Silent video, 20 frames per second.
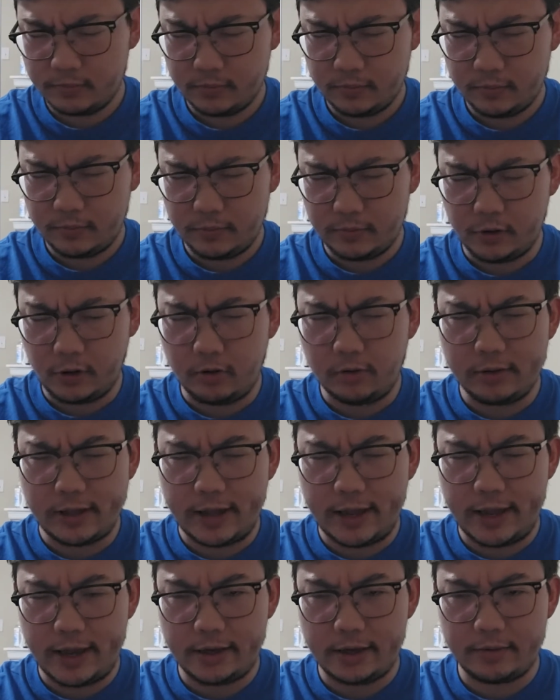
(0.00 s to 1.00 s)
no
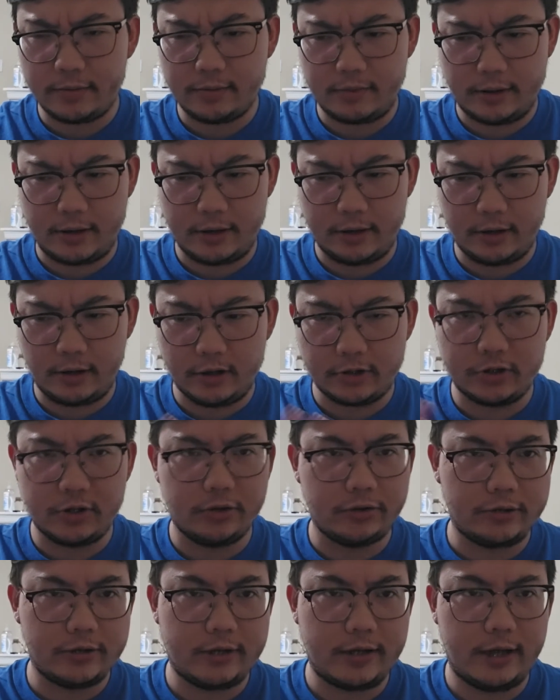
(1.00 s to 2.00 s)
lag, and also
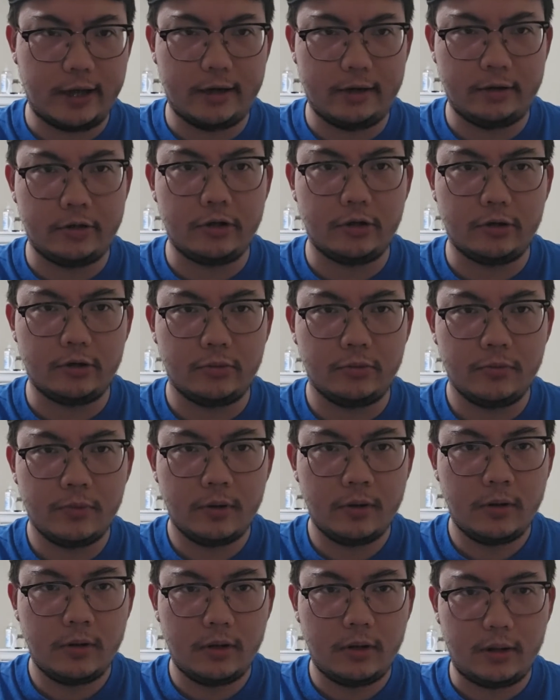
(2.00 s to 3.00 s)
you got,
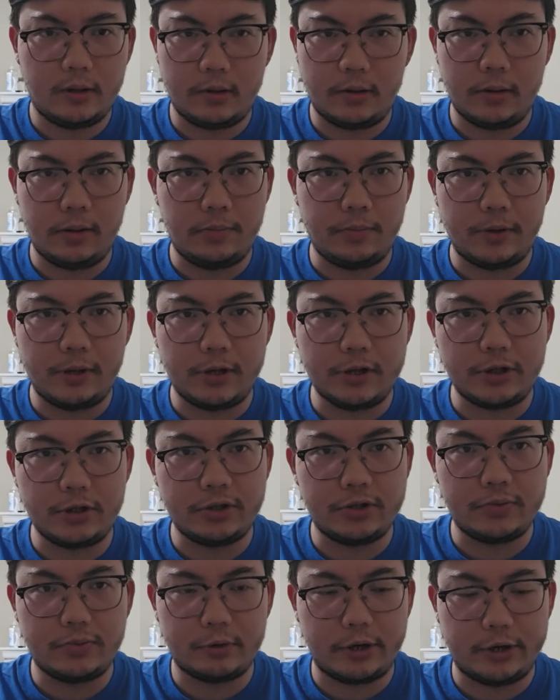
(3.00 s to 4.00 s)
a Pikachu
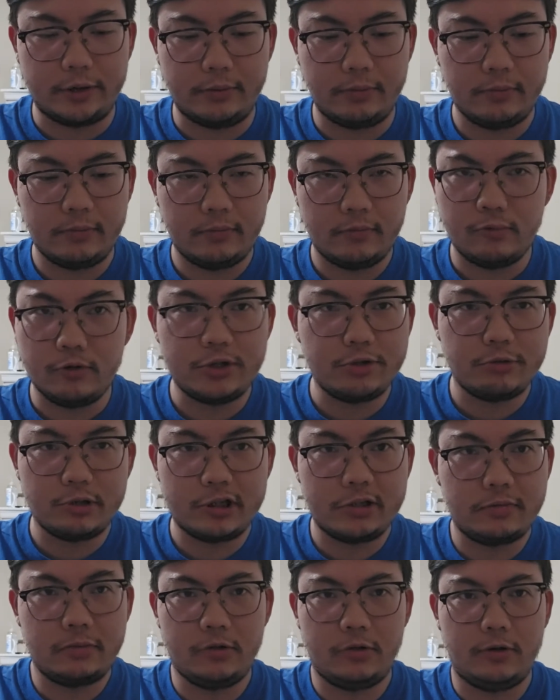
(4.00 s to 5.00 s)
sprite. Which was,
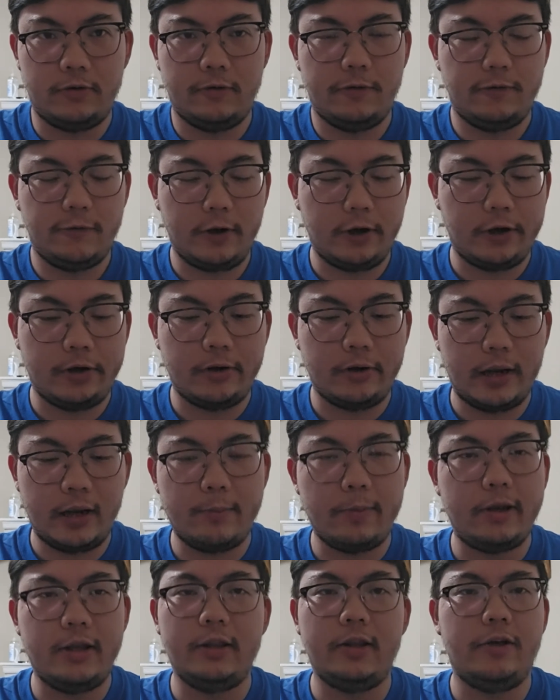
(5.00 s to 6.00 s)
fun. Everybody
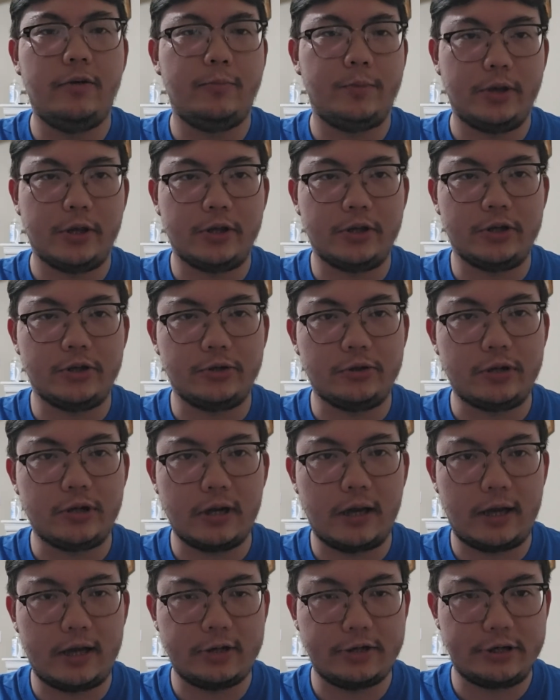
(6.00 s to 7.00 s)
loved Pikachu. You can
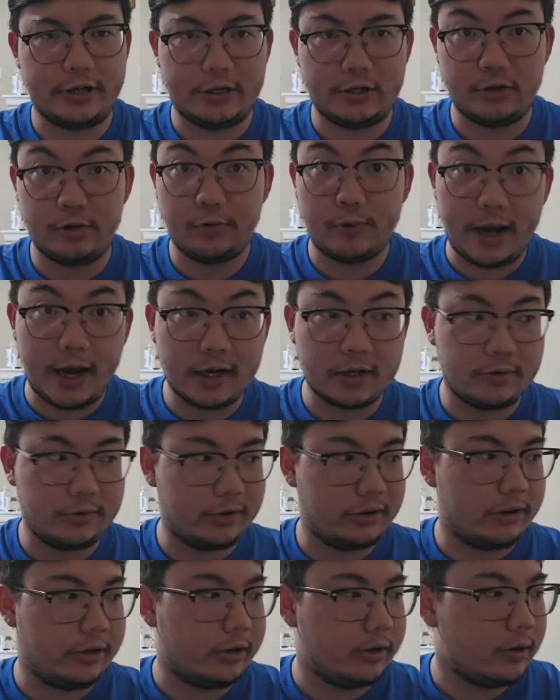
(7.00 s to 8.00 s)
actually interact with
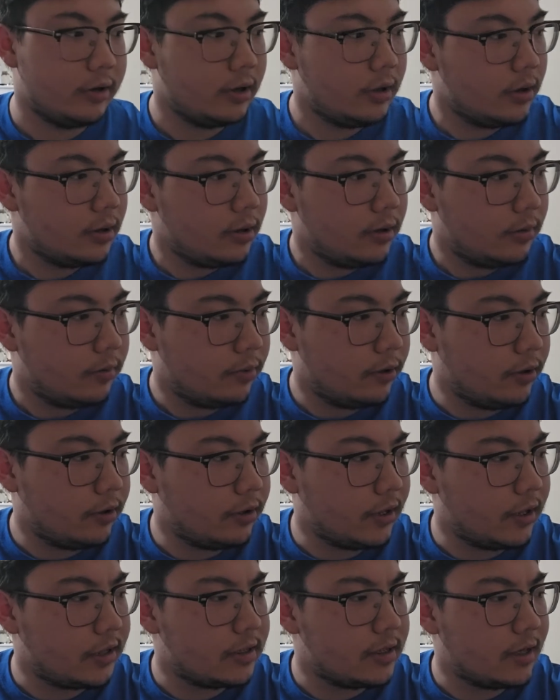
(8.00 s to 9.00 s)
it. But
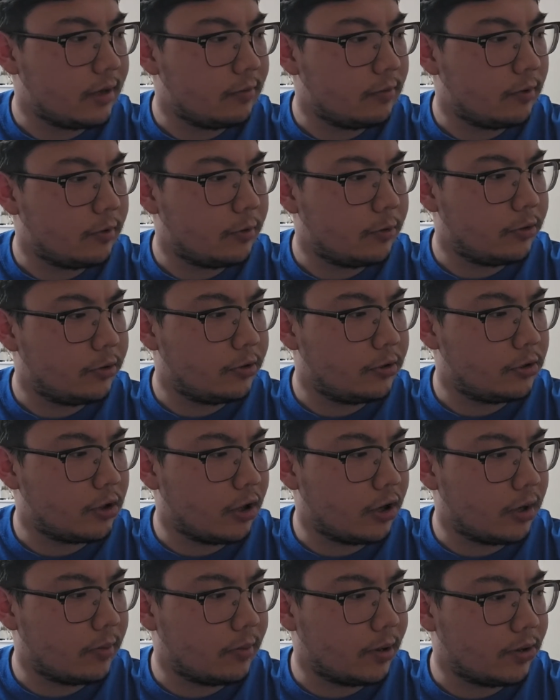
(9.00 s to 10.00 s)
that's not what we're talking
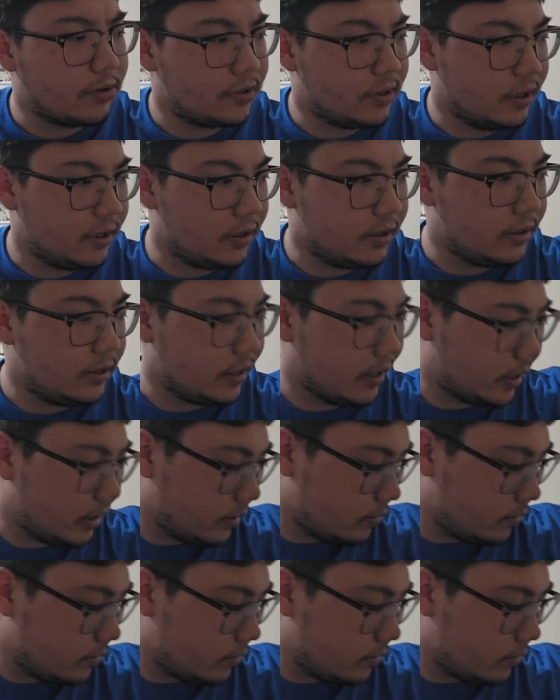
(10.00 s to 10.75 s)
about today.